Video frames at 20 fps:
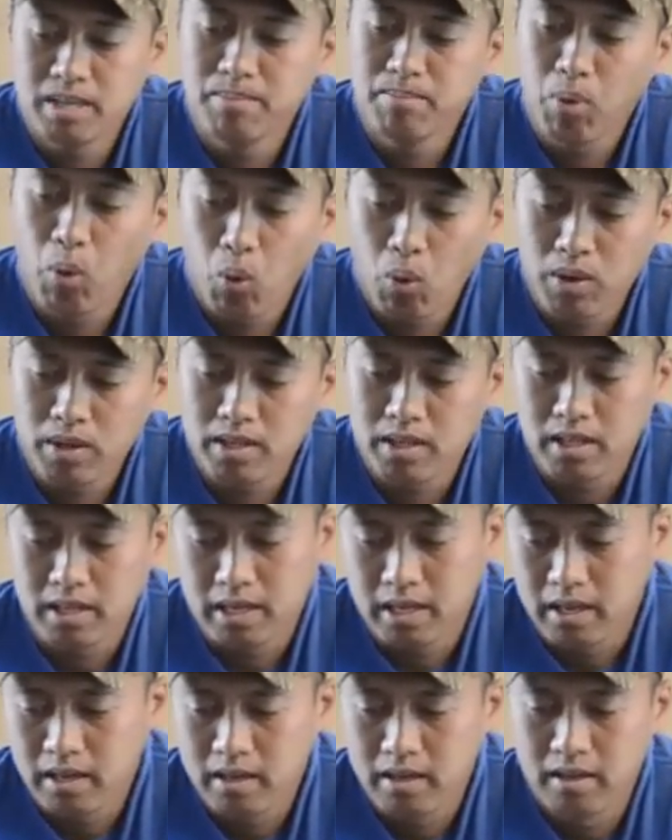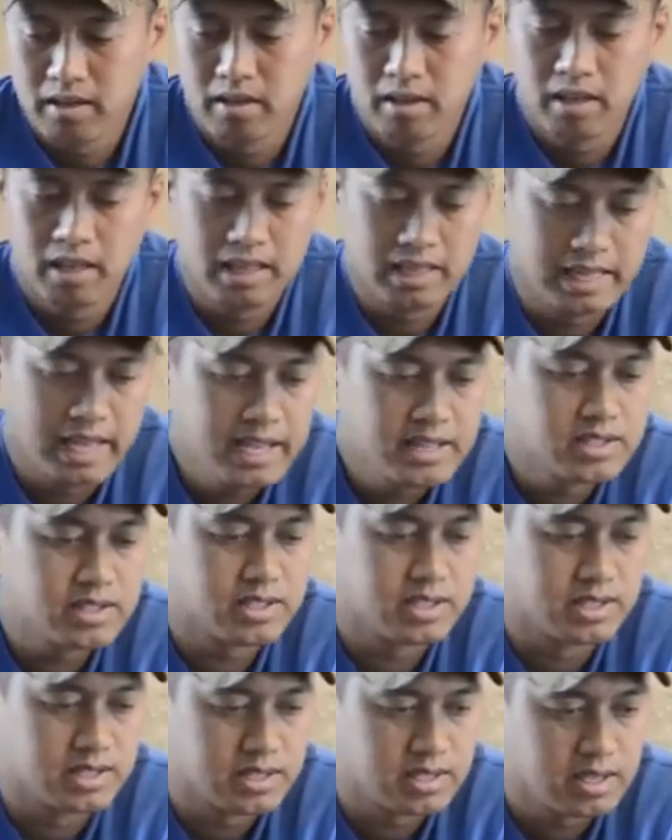importantly,
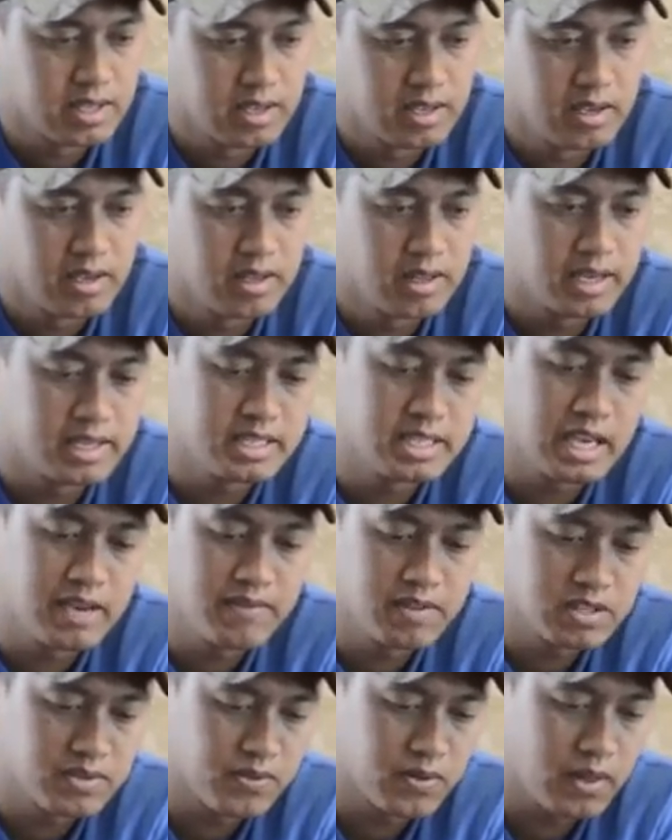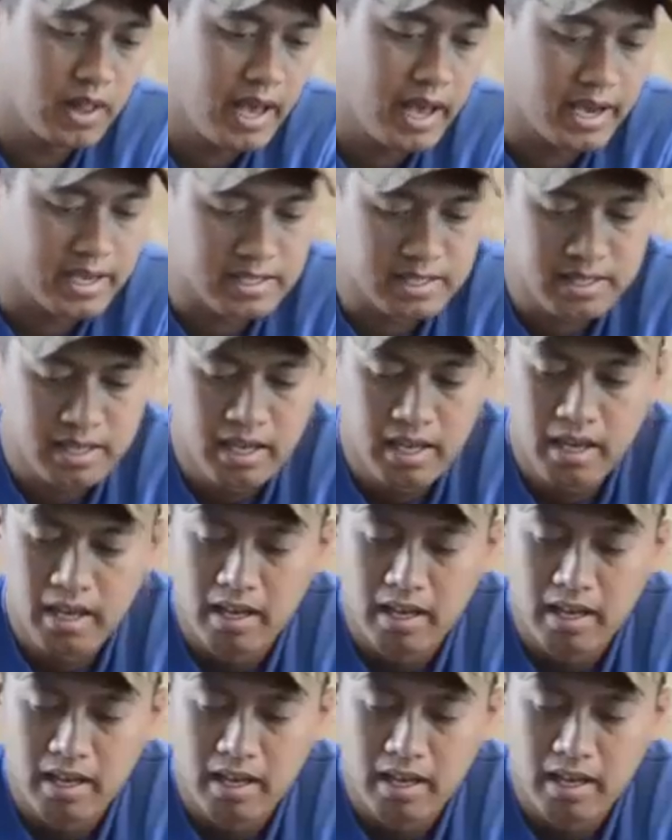lenses. I say this for last.